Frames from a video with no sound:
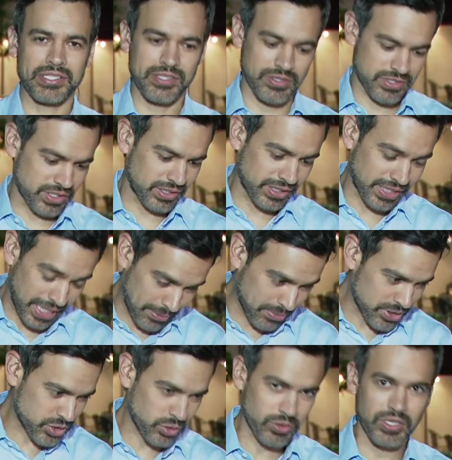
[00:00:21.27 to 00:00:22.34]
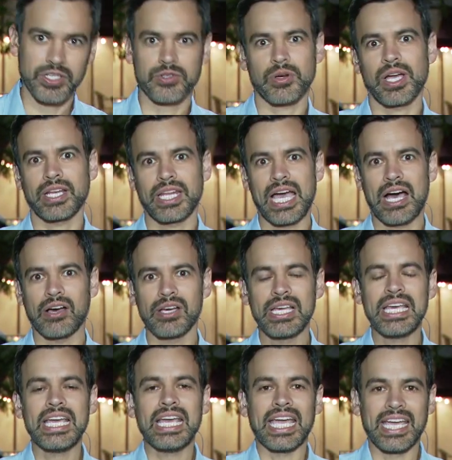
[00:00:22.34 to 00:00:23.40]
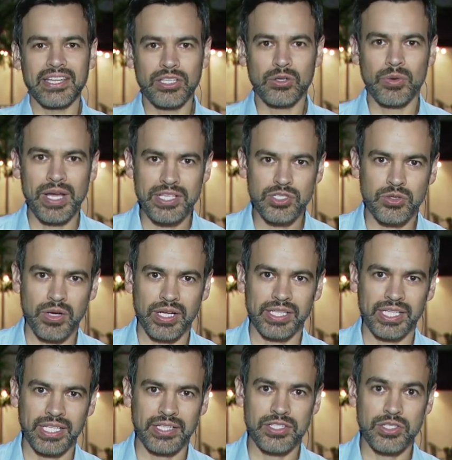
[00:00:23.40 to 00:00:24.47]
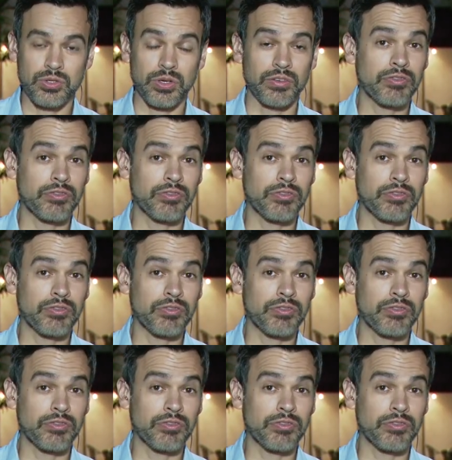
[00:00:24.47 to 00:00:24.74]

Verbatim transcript: There's a labor shortage right now in the restaurant industry.